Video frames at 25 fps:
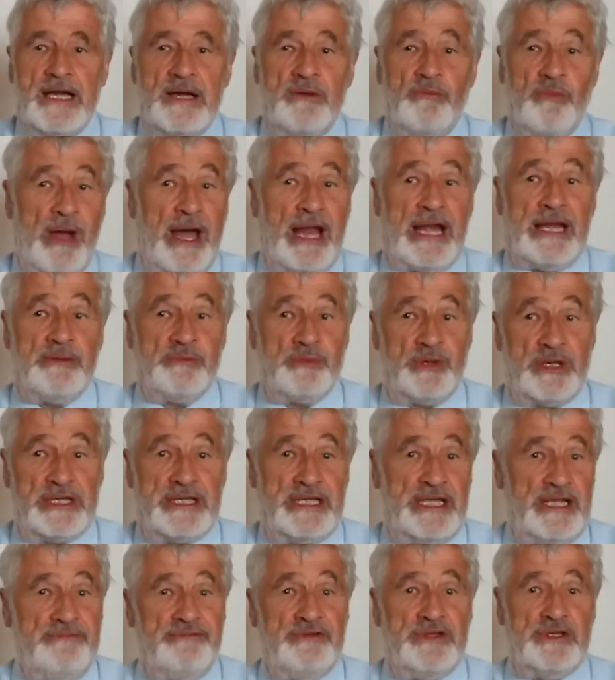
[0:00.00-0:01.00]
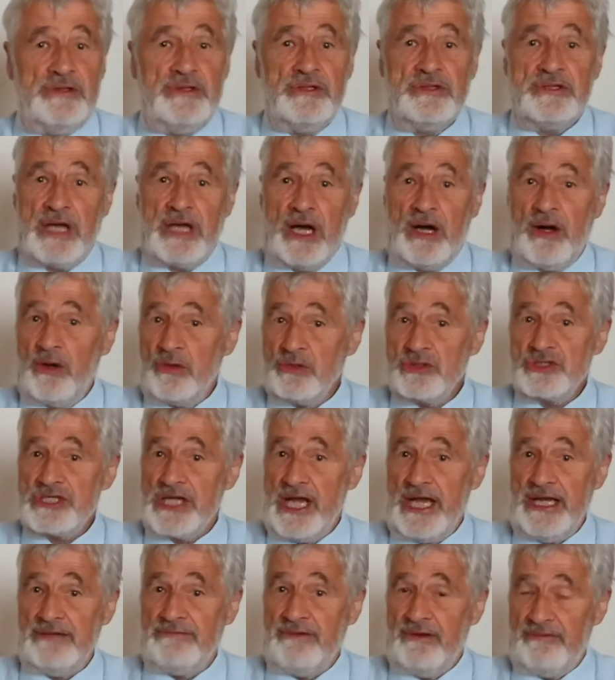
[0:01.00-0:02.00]
Well, it will give you the whole
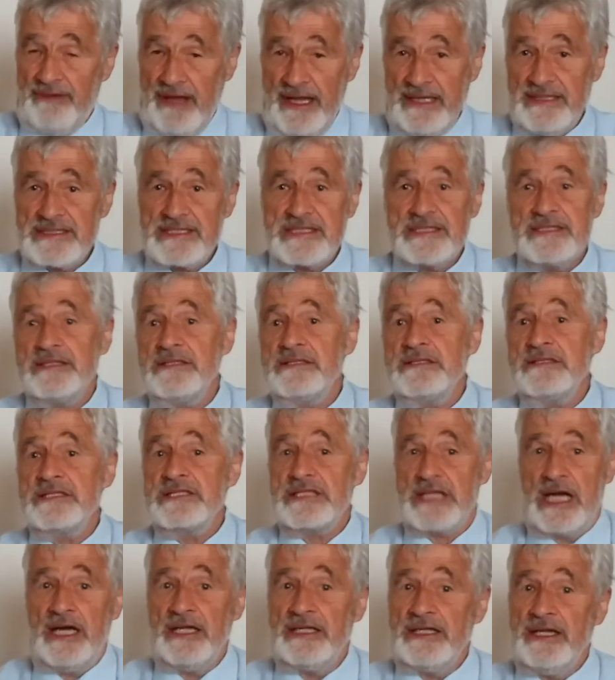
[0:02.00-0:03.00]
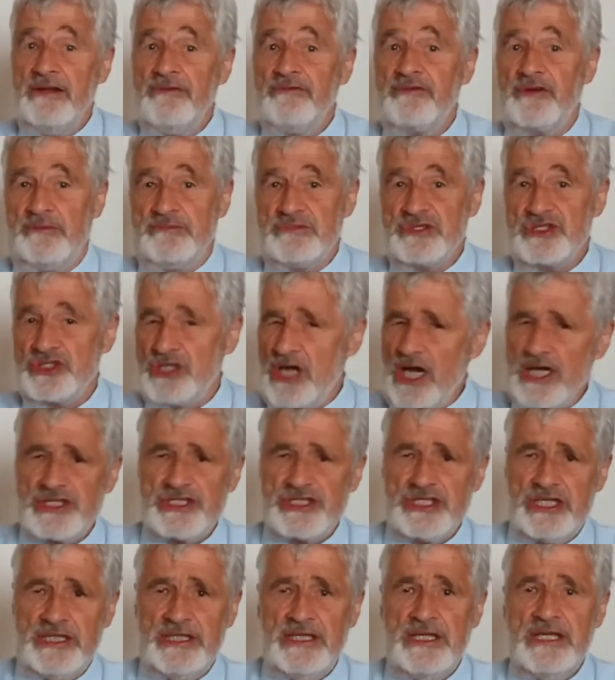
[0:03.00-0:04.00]
chain of events, starting from
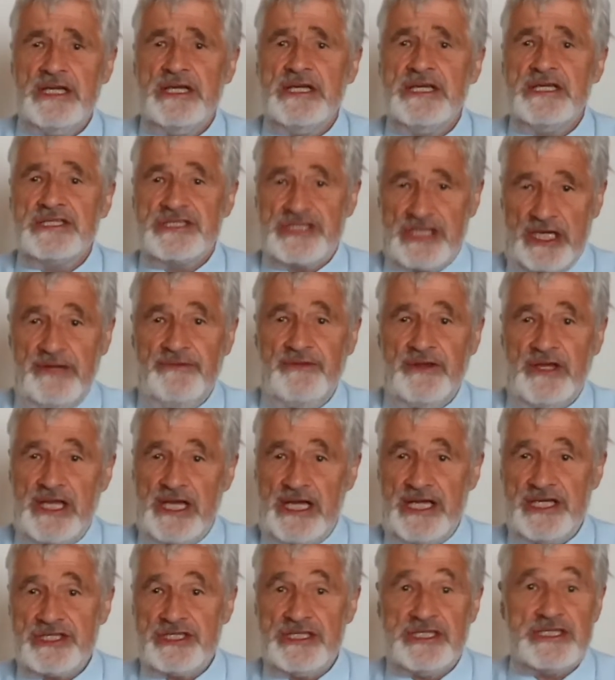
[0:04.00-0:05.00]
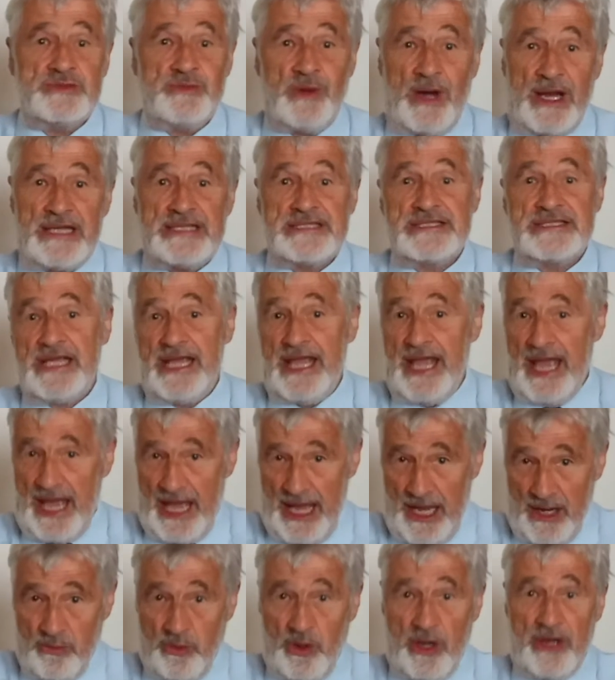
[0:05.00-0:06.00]
structure, certification, as well as the
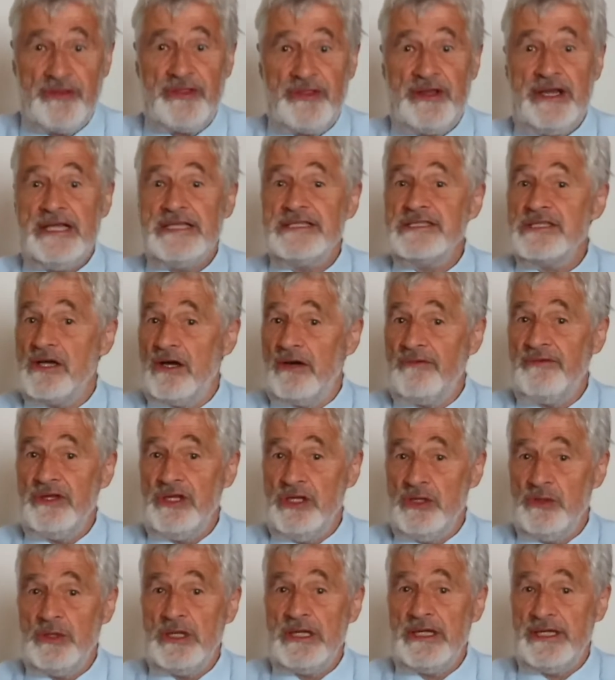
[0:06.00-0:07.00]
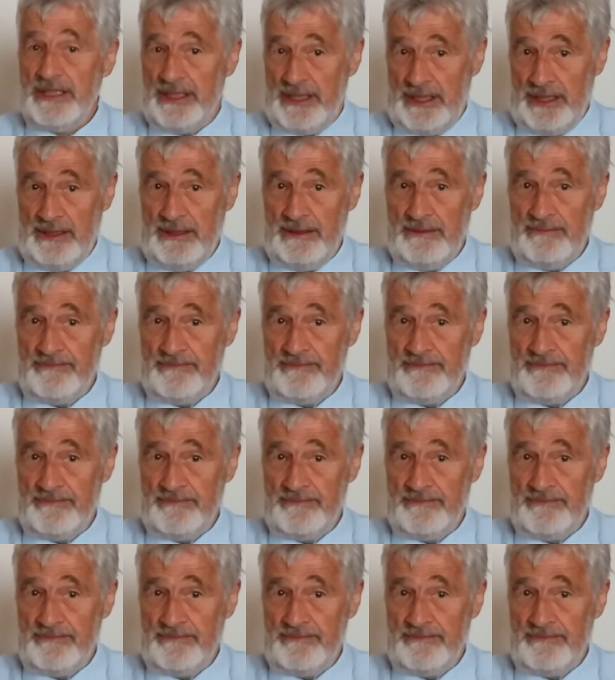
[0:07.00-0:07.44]
airworthiness of a ULD.